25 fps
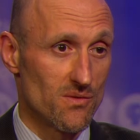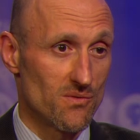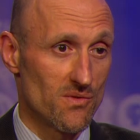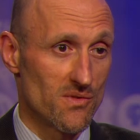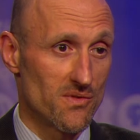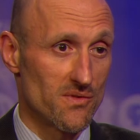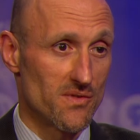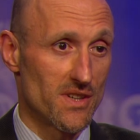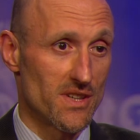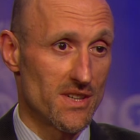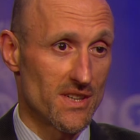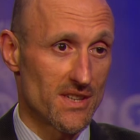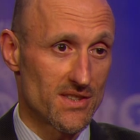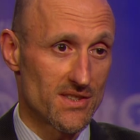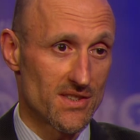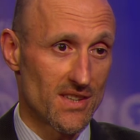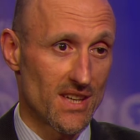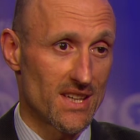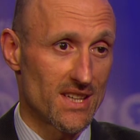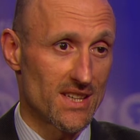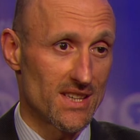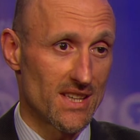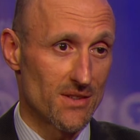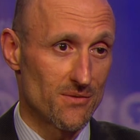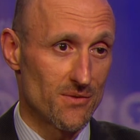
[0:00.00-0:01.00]
we're very
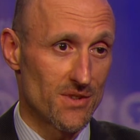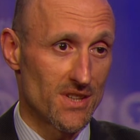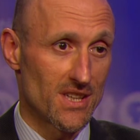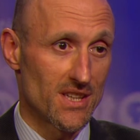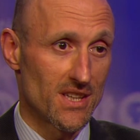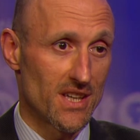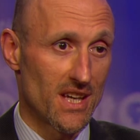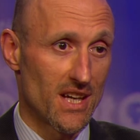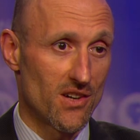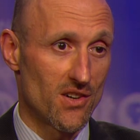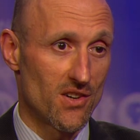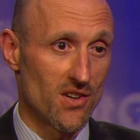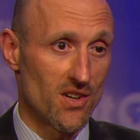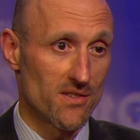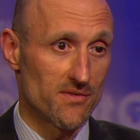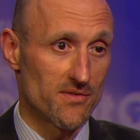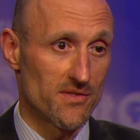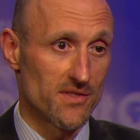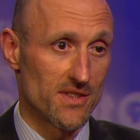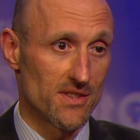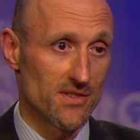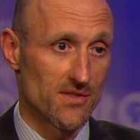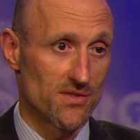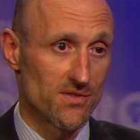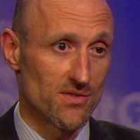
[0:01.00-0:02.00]
excited that we can now
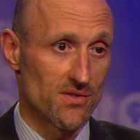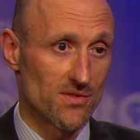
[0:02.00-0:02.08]
offer this